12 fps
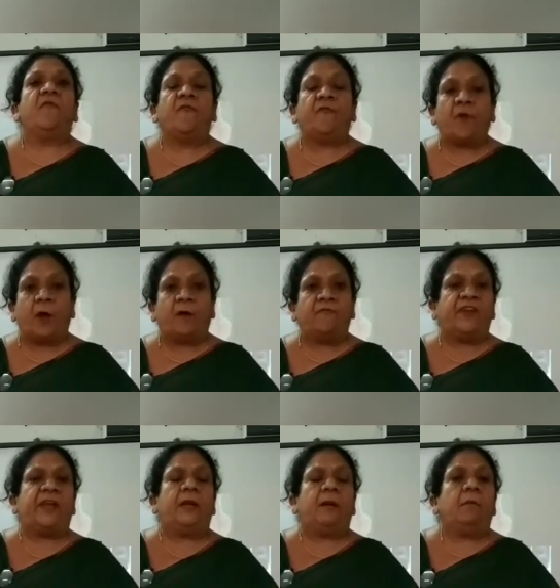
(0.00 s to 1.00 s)

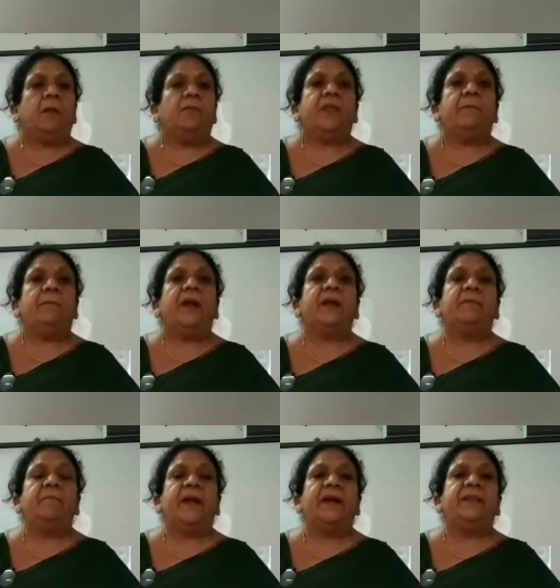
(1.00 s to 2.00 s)
wheel.
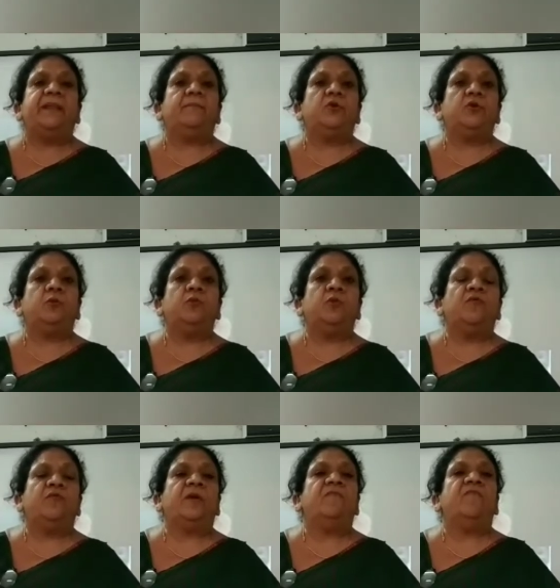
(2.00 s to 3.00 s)
It made them to
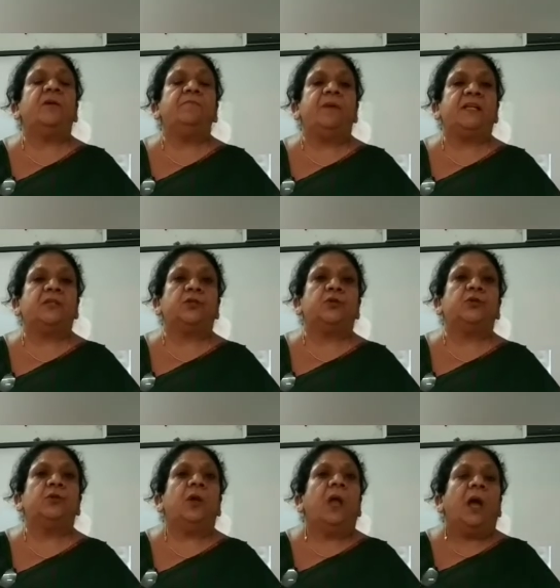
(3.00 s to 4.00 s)
move from one place
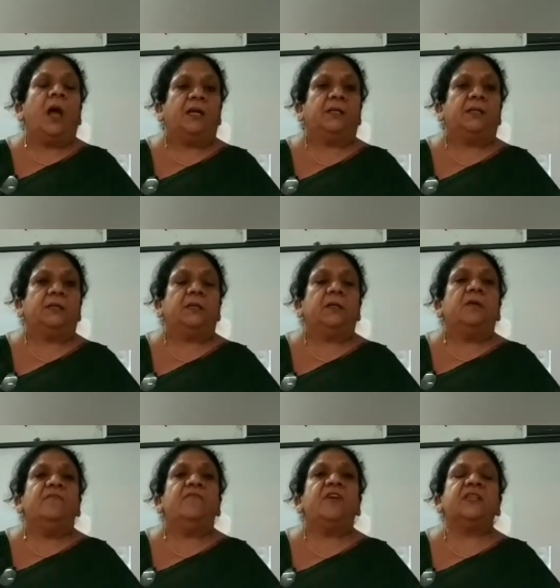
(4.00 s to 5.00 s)
to another.
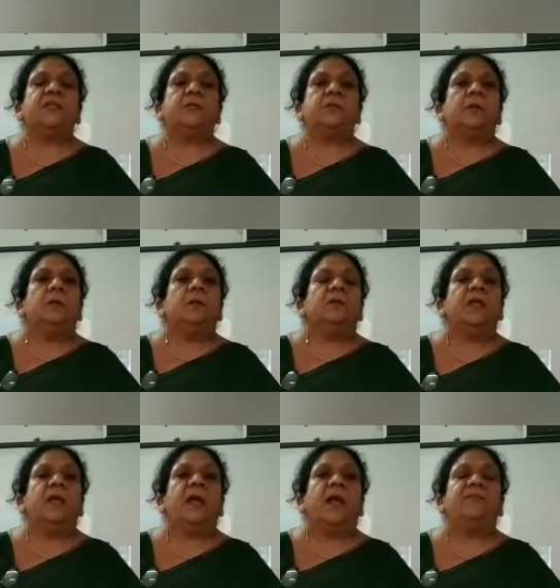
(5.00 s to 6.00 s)
First,
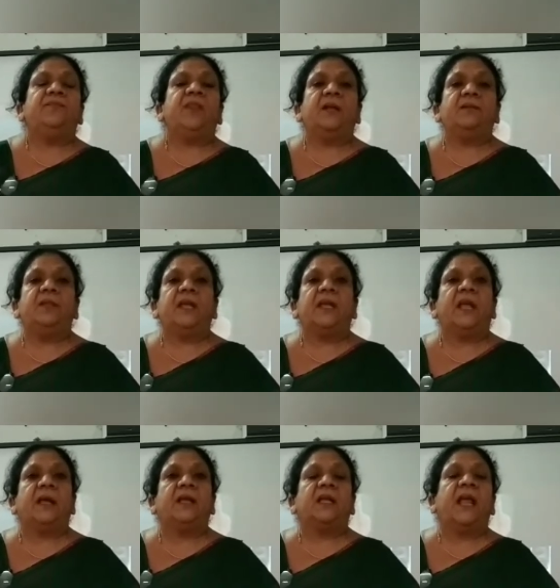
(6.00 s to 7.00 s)
and then
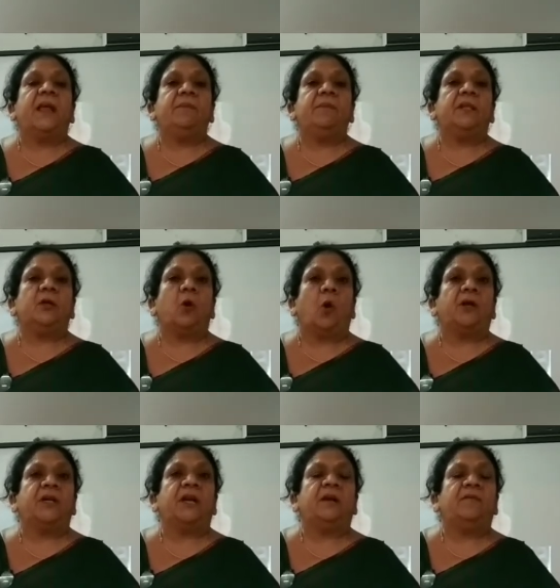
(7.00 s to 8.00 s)
they came in the
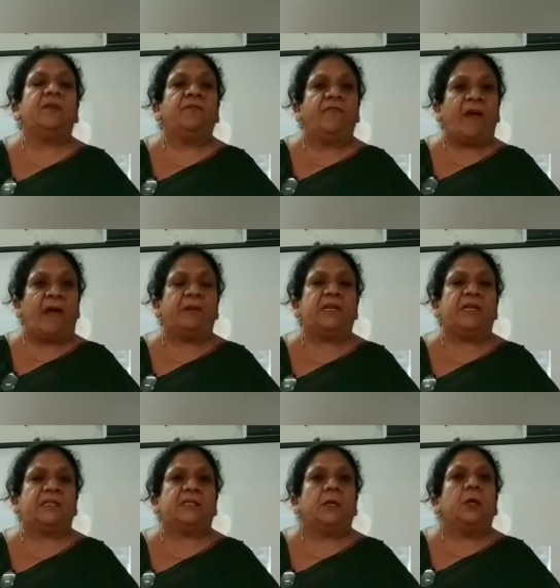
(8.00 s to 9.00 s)
contact with
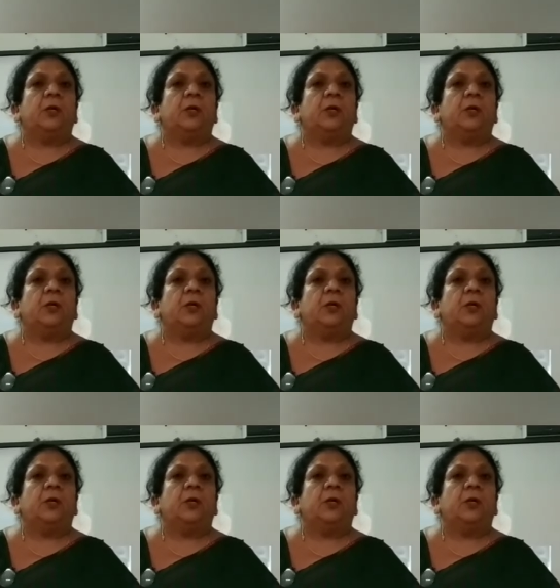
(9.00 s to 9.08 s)
families.